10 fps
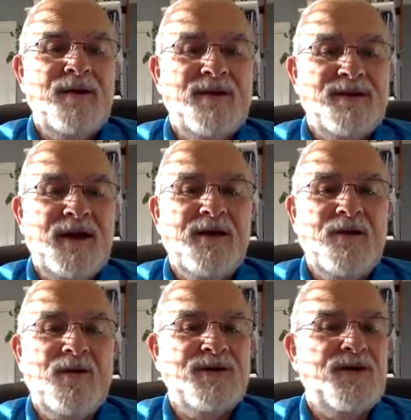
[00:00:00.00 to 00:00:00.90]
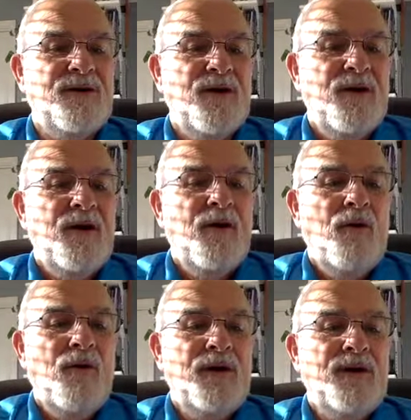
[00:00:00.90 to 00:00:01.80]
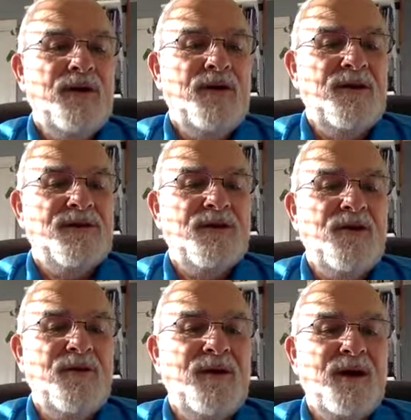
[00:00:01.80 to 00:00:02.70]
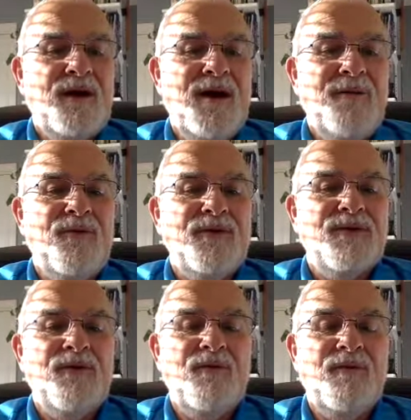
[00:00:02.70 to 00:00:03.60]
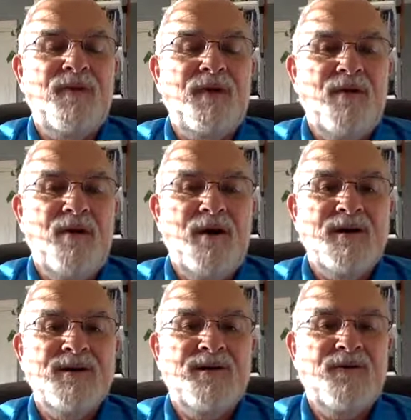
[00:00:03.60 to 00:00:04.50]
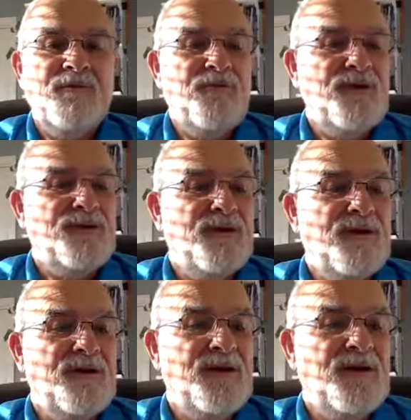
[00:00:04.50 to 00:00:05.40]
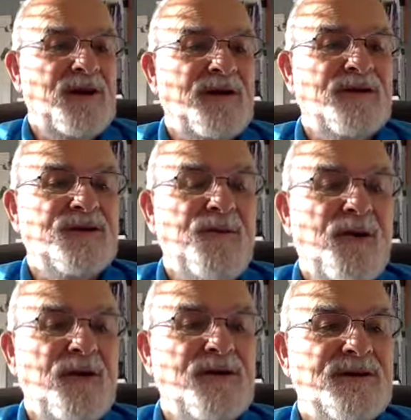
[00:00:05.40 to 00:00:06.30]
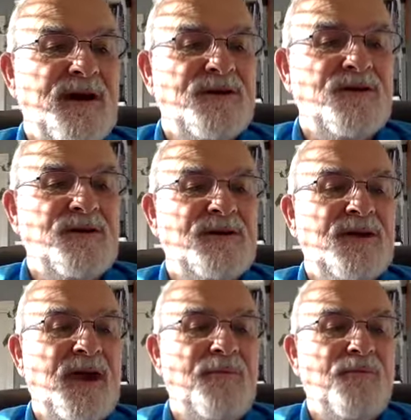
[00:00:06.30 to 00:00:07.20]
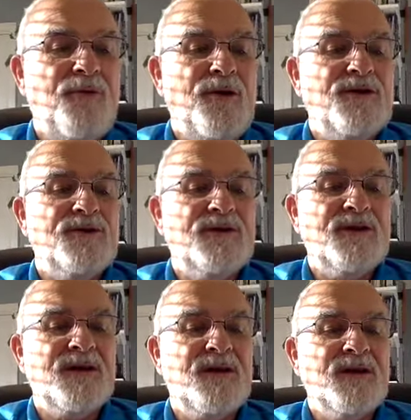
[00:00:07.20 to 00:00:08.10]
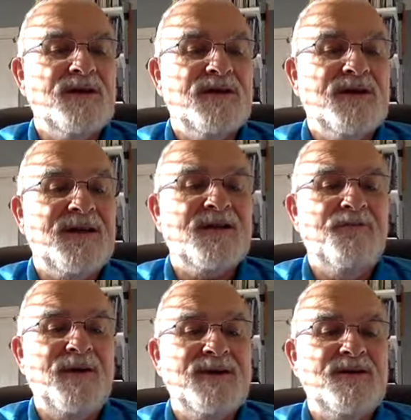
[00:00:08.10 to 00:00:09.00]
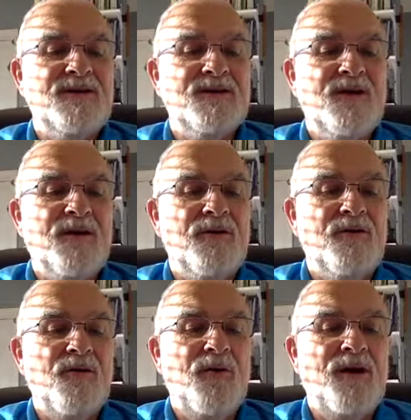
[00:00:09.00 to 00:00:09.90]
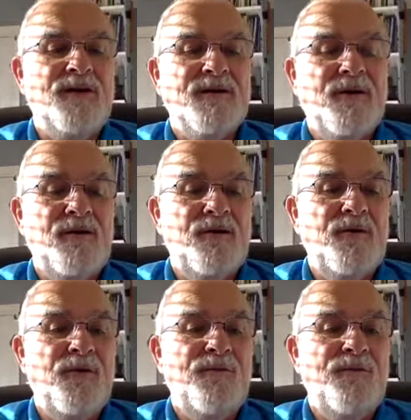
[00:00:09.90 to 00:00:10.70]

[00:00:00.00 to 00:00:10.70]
the second question, what did the sermon accomplish that would have been lost if the preacher had taken smaller sections and preached 6 messages on Luke 1 and 2?